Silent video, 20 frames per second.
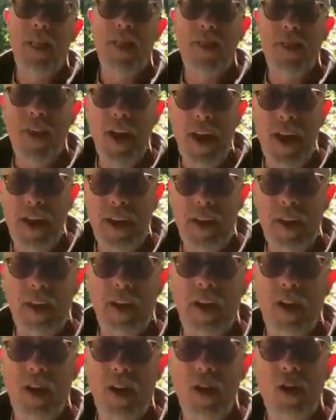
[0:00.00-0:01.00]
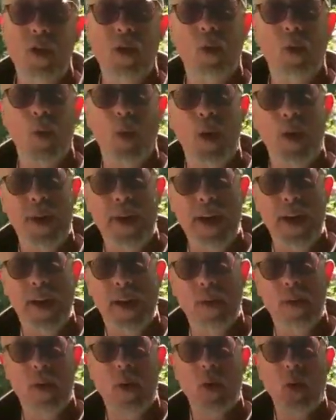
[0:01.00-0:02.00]
then you'll work
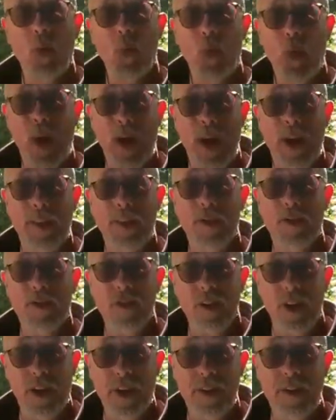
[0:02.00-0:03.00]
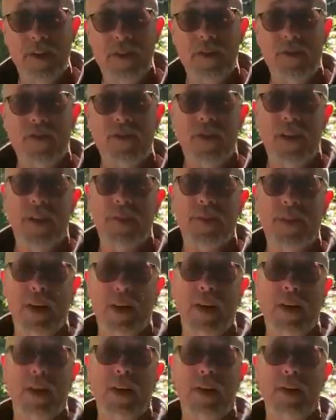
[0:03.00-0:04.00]
out where the lines of traffic
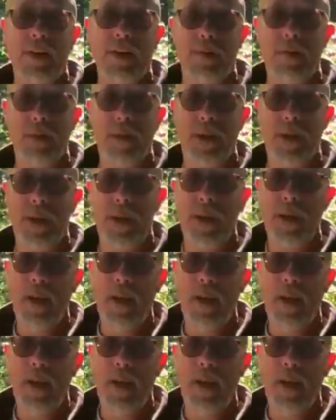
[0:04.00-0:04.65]
are going to be,